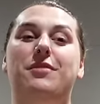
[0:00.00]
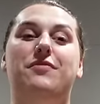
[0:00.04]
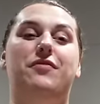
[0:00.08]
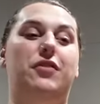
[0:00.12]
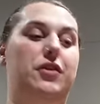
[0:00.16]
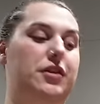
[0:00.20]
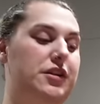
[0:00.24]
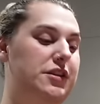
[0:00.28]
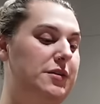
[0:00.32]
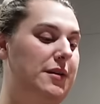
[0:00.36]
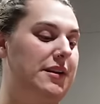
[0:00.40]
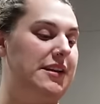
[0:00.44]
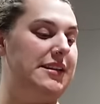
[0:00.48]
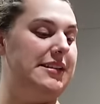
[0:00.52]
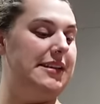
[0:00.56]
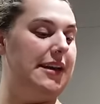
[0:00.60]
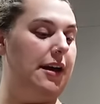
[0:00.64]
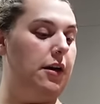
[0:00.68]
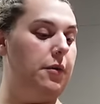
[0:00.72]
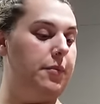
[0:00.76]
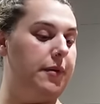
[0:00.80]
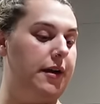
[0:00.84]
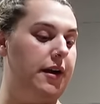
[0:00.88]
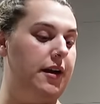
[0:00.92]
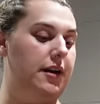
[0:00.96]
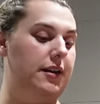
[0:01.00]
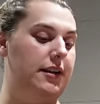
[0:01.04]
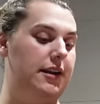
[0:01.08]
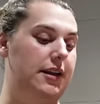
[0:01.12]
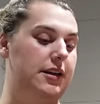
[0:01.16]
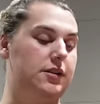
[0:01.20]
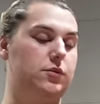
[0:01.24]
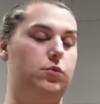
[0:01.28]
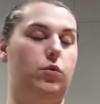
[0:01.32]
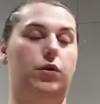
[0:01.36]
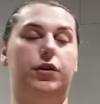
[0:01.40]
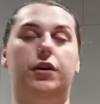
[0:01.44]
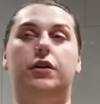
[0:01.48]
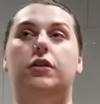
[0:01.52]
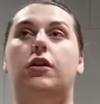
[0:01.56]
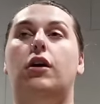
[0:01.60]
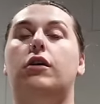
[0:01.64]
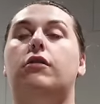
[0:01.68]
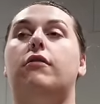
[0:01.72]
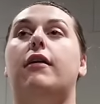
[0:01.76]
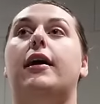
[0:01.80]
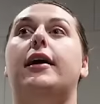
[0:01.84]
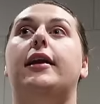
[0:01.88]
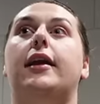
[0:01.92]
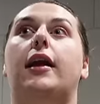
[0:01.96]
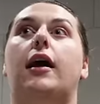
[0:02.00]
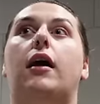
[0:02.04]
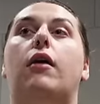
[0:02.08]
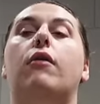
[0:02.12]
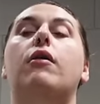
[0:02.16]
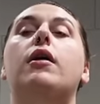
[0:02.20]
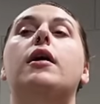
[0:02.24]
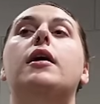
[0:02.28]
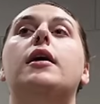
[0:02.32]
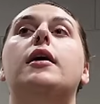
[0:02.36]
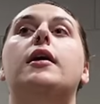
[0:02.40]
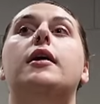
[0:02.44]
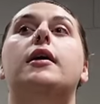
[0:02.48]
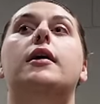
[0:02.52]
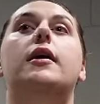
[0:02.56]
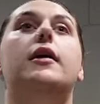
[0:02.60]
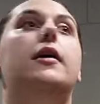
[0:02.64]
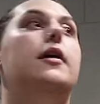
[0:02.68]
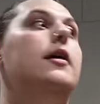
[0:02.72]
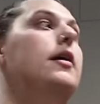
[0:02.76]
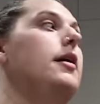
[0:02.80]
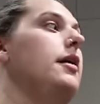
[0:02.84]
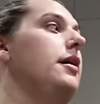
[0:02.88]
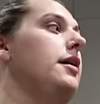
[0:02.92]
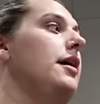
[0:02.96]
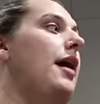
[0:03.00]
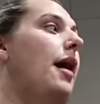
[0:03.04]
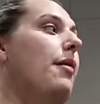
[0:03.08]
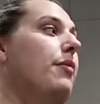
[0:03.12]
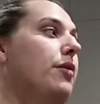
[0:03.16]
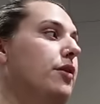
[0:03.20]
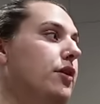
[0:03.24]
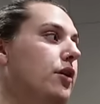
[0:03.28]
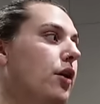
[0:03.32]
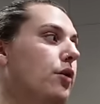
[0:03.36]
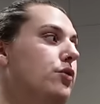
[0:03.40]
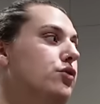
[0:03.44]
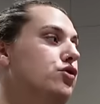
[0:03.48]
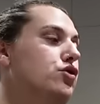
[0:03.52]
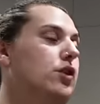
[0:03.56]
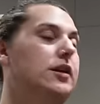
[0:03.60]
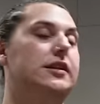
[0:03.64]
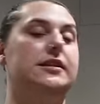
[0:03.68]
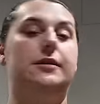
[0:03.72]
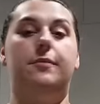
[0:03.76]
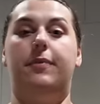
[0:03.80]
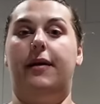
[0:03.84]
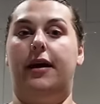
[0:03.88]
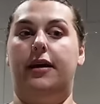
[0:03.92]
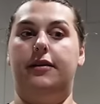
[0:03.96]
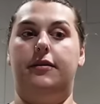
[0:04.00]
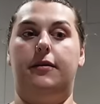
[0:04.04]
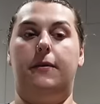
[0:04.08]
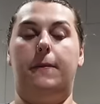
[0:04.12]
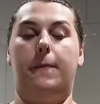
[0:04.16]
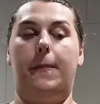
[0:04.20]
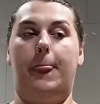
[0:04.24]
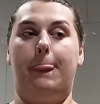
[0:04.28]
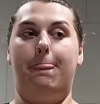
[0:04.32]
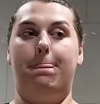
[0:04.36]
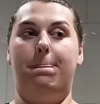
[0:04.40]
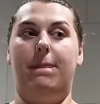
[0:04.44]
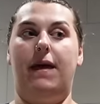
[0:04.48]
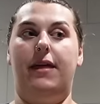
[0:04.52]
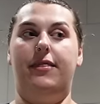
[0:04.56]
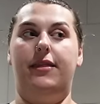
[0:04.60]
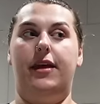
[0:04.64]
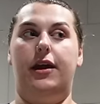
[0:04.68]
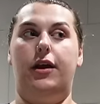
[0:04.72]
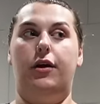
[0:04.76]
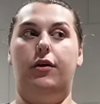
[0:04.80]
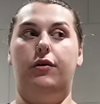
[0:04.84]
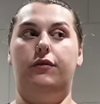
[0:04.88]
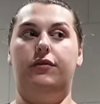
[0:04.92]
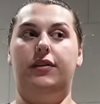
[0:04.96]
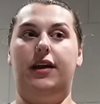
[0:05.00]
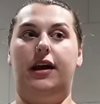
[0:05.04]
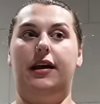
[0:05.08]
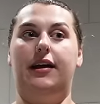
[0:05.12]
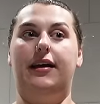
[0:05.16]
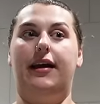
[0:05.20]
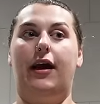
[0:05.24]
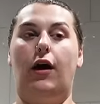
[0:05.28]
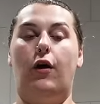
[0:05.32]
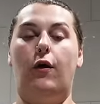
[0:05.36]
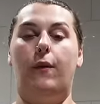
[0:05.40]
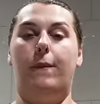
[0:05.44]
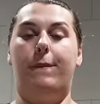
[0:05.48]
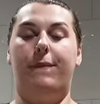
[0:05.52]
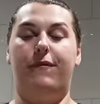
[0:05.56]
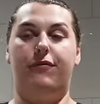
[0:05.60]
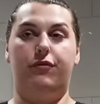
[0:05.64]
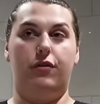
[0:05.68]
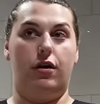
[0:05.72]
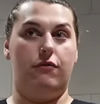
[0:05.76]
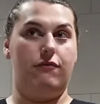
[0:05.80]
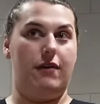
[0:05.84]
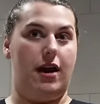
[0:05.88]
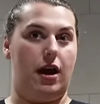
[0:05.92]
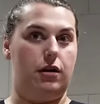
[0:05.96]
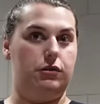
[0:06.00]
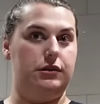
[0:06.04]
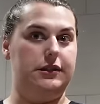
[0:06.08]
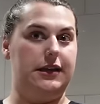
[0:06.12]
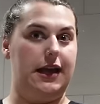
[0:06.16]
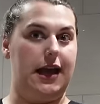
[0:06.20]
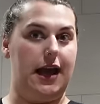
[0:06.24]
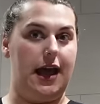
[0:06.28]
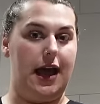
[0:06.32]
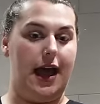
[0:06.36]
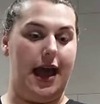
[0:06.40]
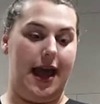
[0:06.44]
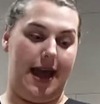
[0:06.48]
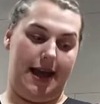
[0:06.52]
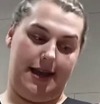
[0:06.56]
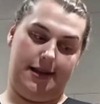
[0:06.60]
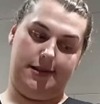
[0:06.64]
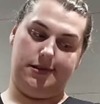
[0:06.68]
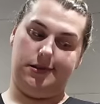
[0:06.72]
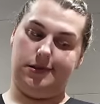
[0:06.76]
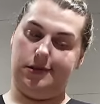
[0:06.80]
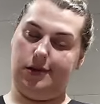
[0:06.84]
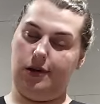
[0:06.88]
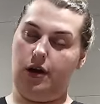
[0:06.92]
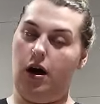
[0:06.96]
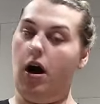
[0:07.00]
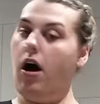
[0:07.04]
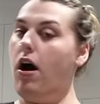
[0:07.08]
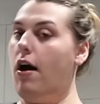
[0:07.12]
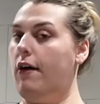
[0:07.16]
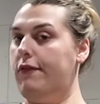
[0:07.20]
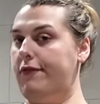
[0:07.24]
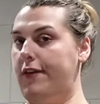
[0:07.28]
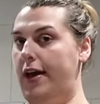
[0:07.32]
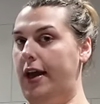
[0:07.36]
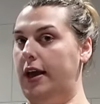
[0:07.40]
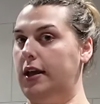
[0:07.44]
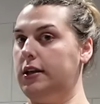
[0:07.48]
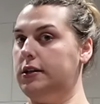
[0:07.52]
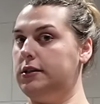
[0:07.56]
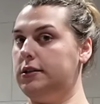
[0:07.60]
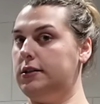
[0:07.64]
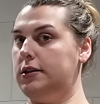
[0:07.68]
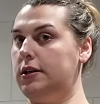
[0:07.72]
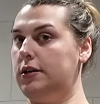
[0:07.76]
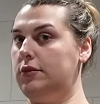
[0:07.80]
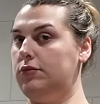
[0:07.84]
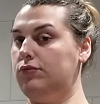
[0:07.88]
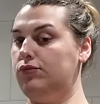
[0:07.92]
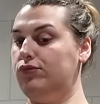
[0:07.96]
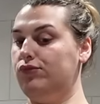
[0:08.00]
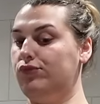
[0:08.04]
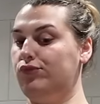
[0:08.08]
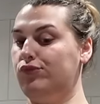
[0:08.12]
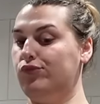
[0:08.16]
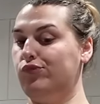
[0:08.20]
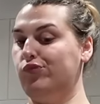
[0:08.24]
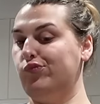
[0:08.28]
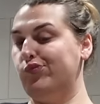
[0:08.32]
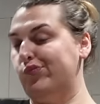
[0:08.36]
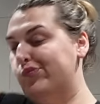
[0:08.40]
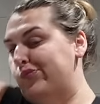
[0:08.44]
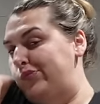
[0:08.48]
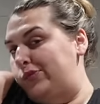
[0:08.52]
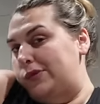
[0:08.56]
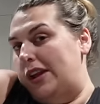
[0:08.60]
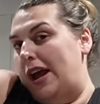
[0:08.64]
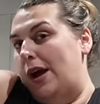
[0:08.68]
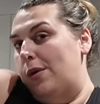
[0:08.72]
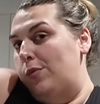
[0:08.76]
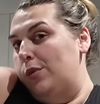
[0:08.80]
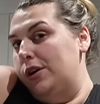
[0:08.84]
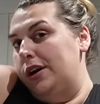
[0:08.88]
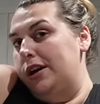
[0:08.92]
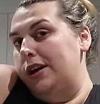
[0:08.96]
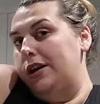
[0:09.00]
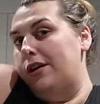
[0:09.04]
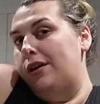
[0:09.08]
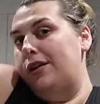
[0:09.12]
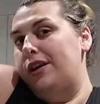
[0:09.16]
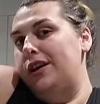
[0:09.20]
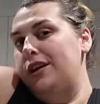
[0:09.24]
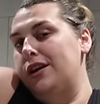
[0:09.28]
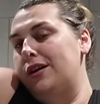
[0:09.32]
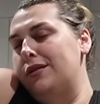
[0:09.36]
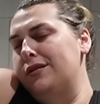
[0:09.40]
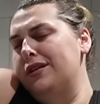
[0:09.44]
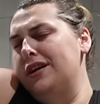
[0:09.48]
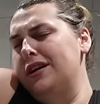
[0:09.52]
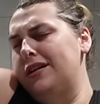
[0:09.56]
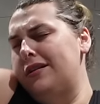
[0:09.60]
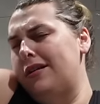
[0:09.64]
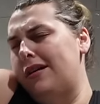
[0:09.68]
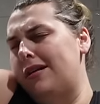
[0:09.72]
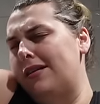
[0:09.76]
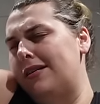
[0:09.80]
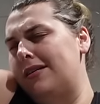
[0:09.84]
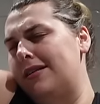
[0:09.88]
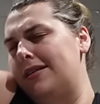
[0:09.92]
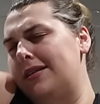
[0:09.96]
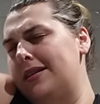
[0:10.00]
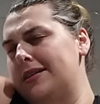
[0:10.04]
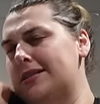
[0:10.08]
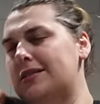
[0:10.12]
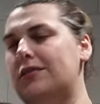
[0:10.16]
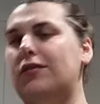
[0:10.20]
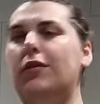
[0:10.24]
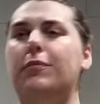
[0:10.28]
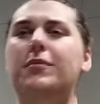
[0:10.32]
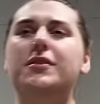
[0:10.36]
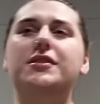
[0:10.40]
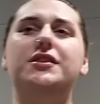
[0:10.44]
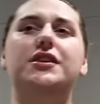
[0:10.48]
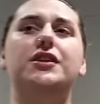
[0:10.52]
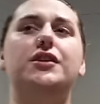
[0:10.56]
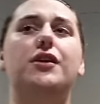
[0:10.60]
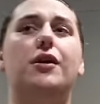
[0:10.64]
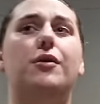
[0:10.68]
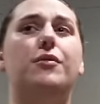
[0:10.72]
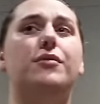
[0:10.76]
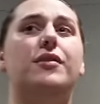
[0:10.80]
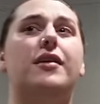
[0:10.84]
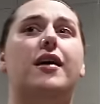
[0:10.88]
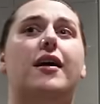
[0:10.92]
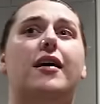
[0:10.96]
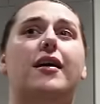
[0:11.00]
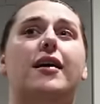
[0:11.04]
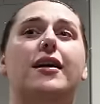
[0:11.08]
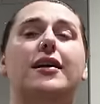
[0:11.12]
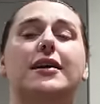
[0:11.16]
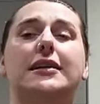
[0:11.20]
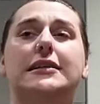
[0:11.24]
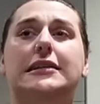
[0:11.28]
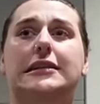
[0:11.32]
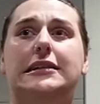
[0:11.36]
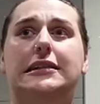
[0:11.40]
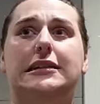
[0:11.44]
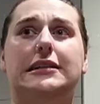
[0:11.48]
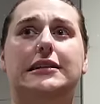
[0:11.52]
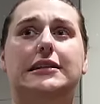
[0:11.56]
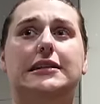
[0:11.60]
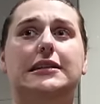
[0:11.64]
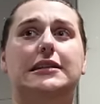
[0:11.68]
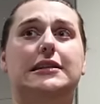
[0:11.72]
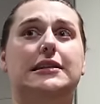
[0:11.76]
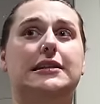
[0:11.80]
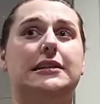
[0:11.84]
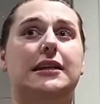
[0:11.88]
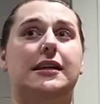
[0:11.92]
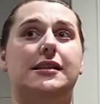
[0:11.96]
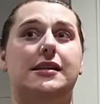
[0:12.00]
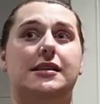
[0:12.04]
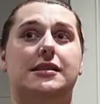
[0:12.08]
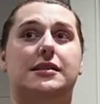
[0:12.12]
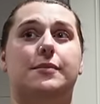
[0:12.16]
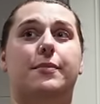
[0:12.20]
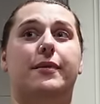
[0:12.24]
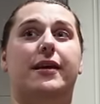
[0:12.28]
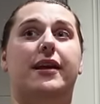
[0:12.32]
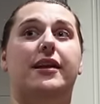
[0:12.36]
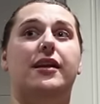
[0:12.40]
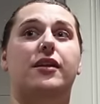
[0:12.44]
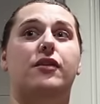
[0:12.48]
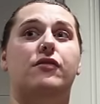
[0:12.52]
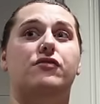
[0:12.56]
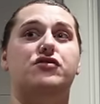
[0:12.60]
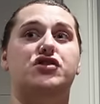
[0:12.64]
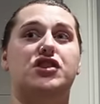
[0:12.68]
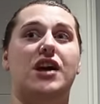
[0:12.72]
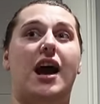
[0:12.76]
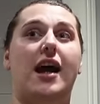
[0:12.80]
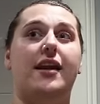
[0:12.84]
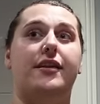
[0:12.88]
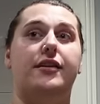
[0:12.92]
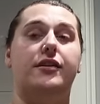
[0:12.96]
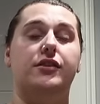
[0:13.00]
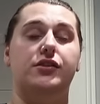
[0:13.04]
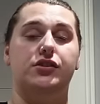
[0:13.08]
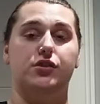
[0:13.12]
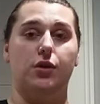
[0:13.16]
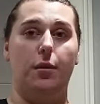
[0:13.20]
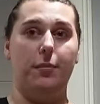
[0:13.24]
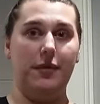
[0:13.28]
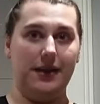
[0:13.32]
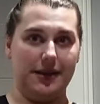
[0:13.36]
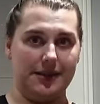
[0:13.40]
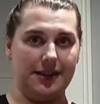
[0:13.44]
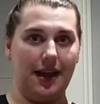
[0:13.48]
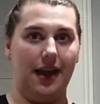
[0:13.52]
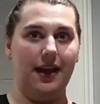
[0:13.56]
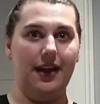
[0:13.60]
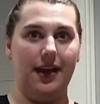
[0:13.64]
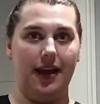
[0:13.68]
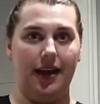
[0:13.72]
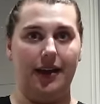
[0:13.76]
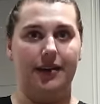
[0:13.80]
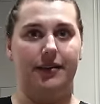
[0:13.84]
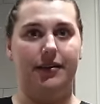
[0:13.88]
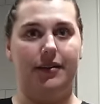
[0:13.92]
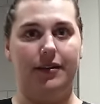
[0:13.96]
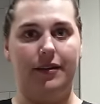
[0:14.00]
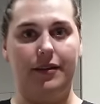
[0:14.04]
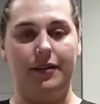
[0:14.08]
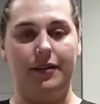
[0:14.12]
to be fun. So I need to get up early. It's 1 o'clock right now. I'm going to go straight to bed. And then hopefully I can get up for around 8, half 8. I'm not going to go to yoga, girl. I've not been to yoga since the beginning of Jan. So I'm excited.